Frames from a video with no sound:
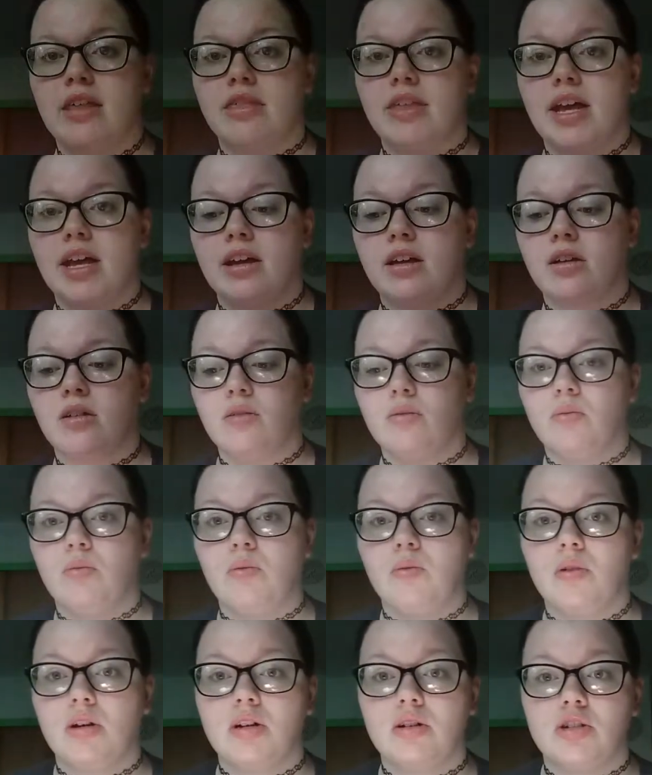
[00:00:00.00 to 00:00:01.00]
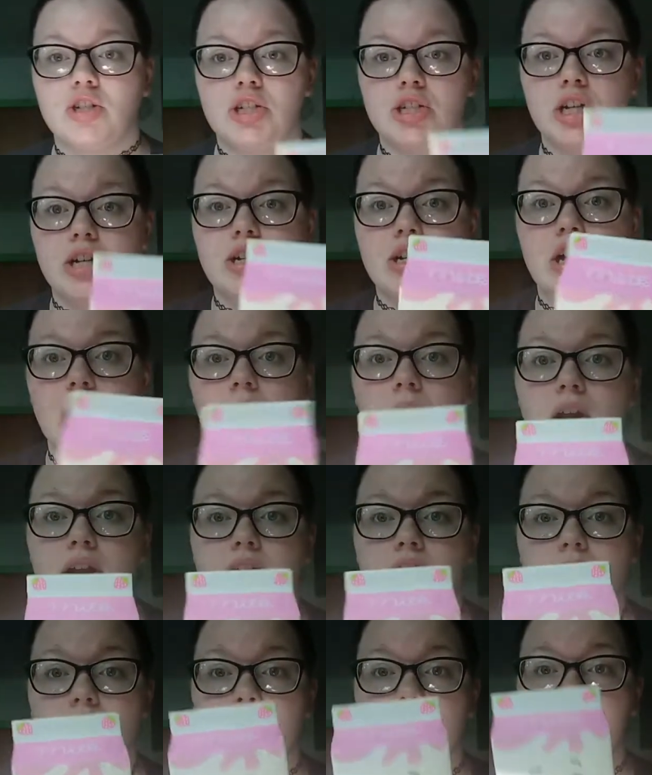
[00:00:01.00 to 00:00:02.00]
think shouldn't go
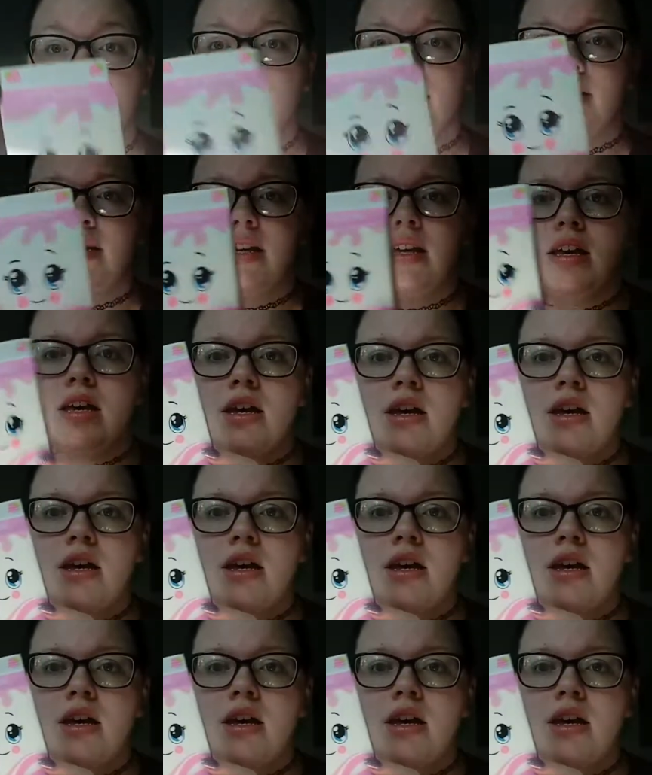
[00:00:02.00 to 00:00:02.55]
unnoticed.